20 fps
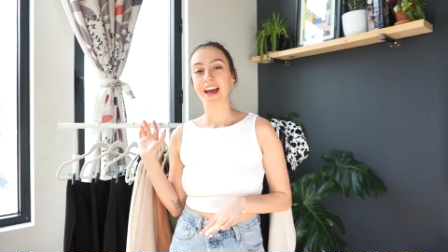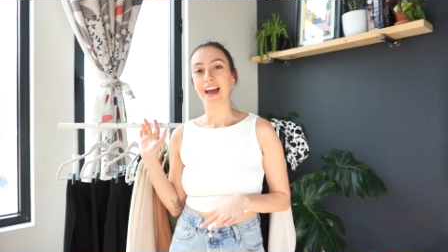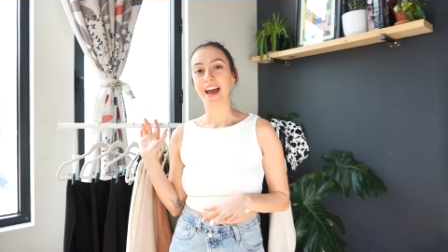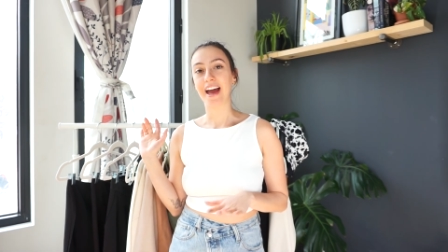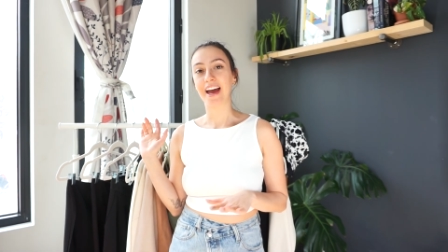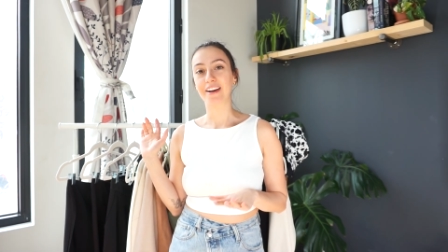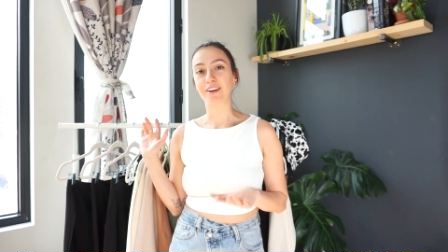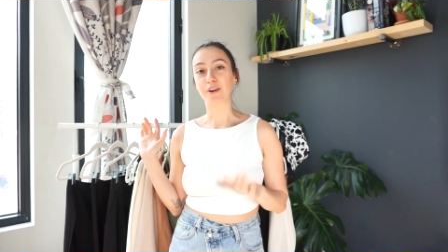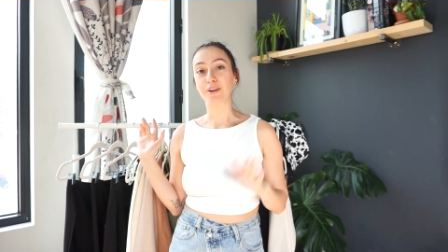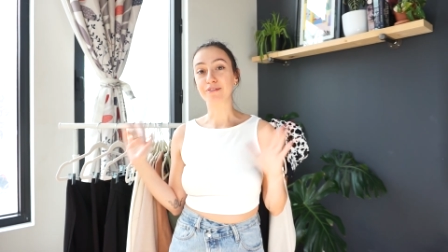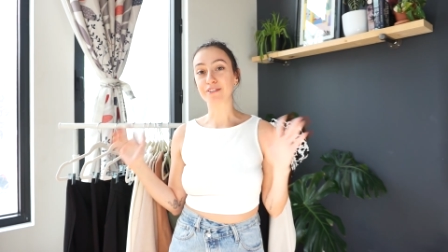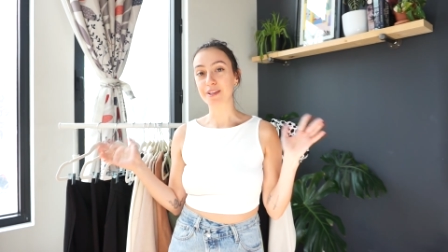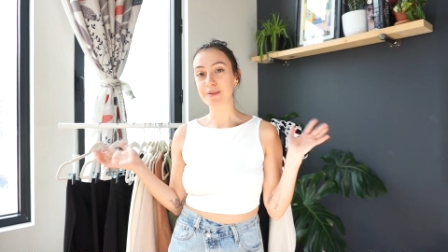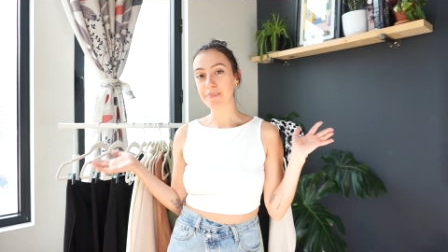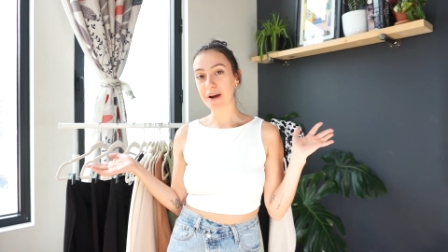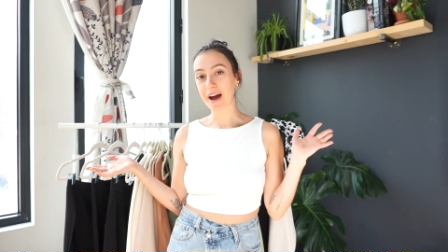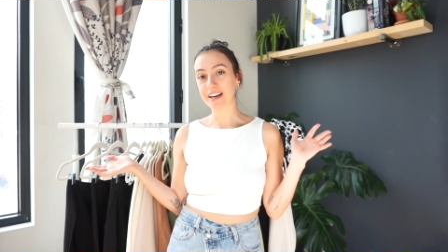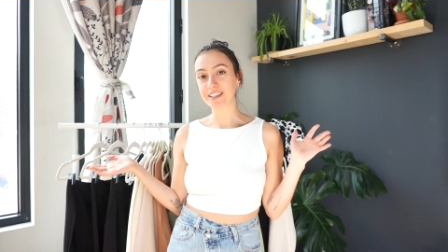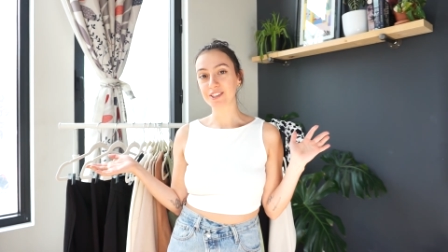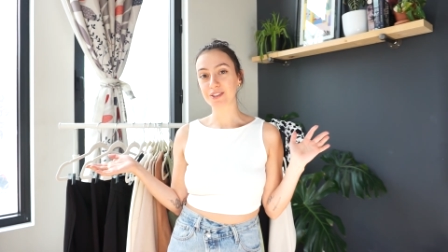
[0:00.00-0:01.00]
And over the
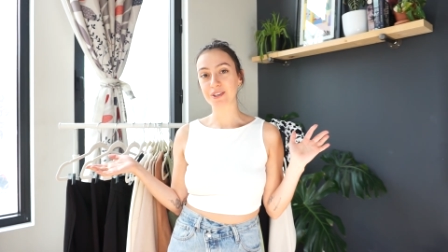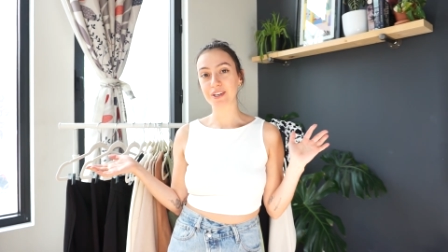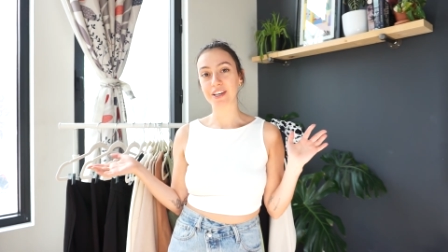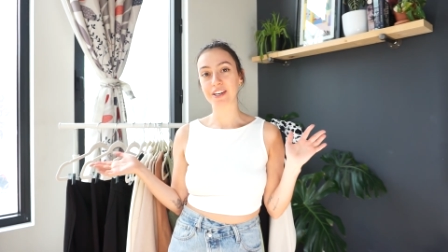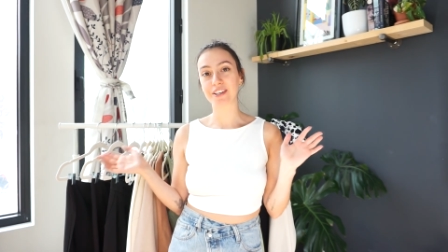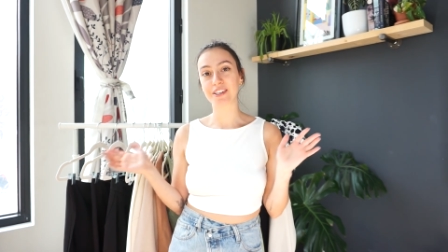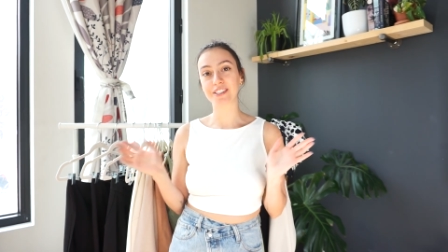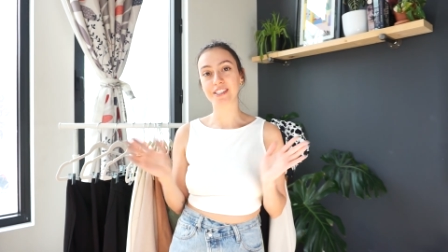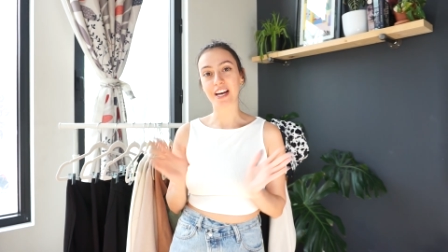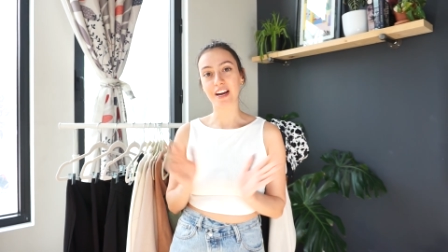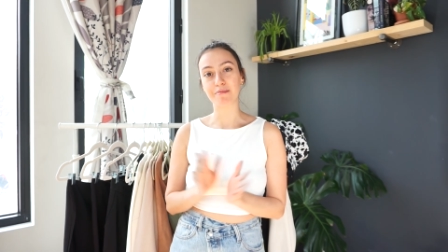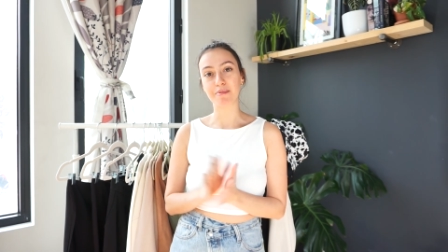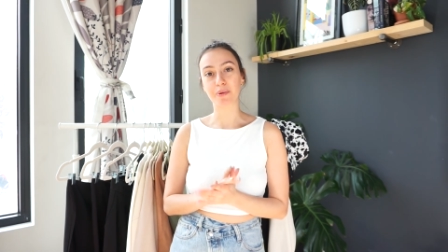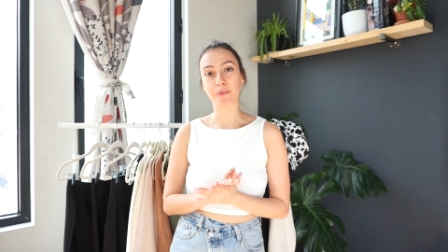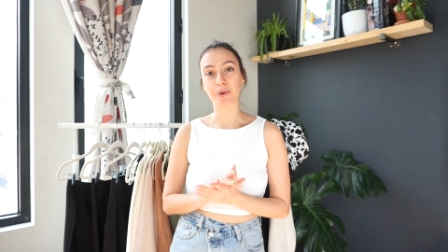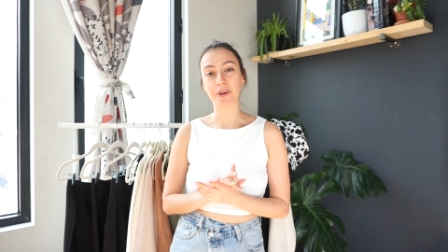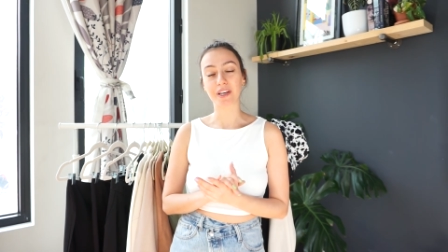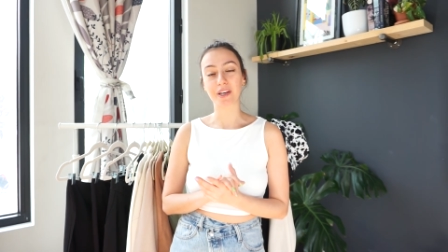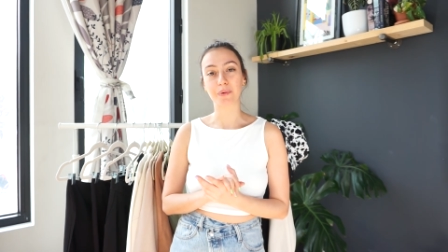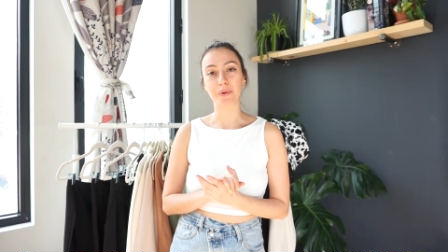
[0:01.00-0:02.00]
past two years, I've been
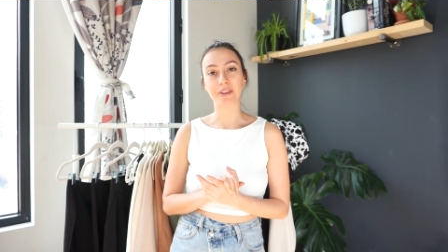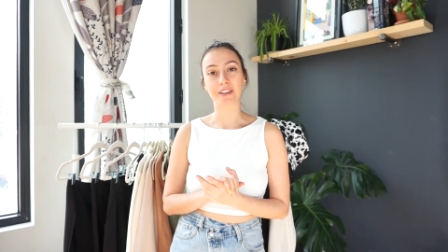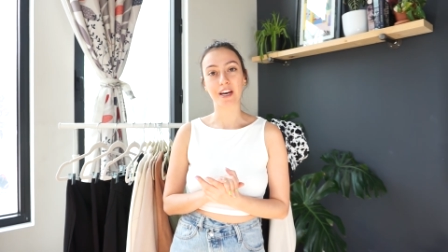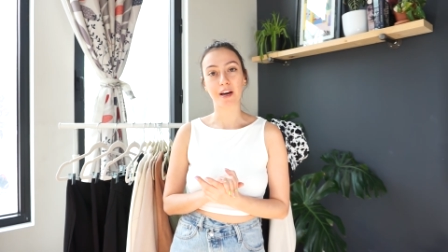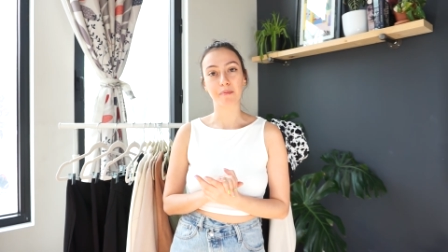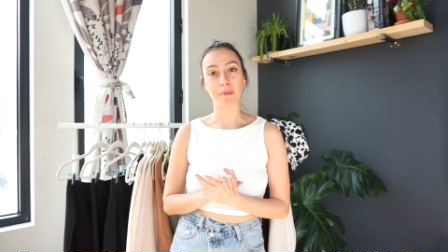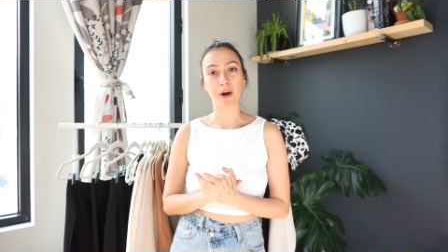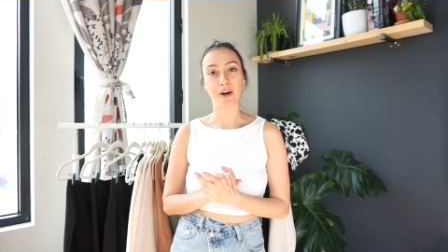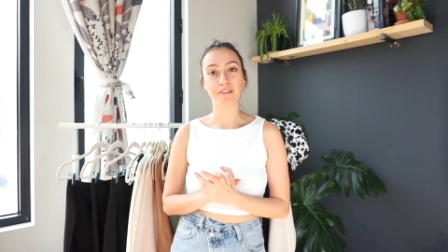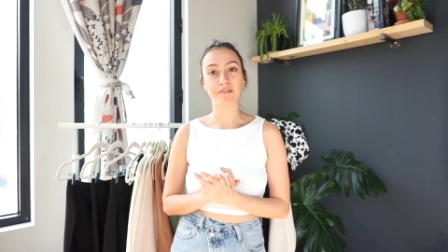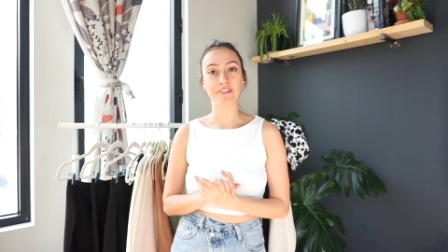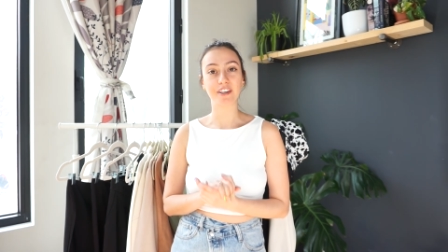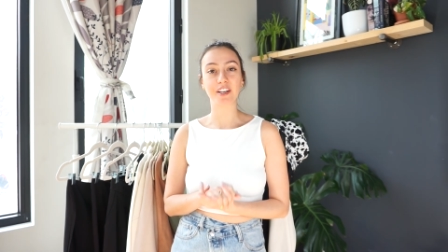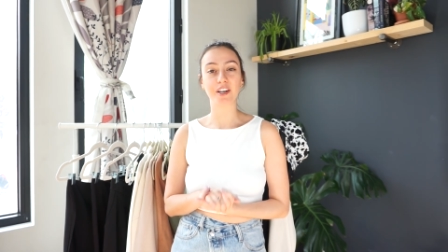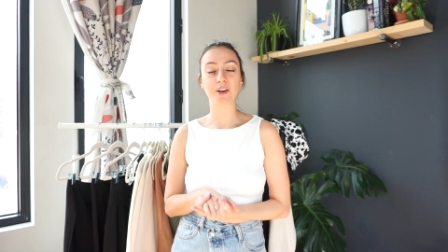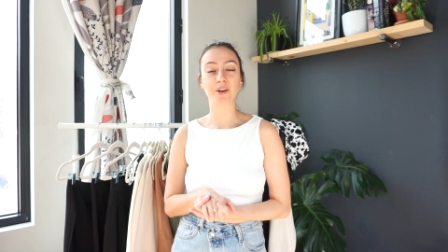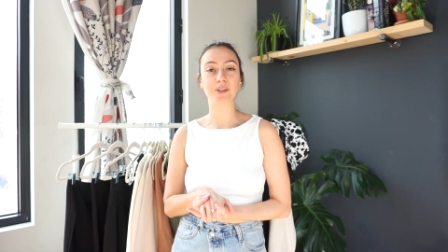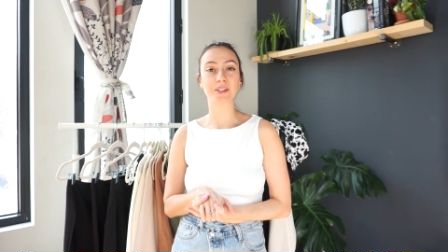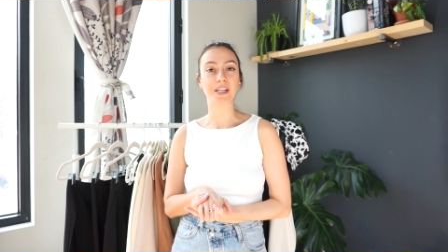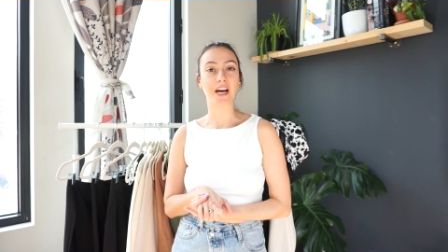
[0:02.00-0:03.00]
working with them on
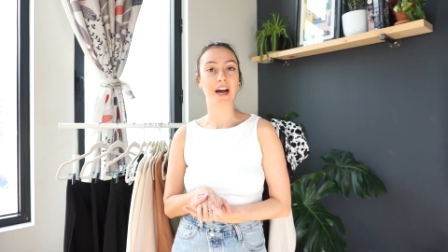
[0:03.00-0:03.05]
videos.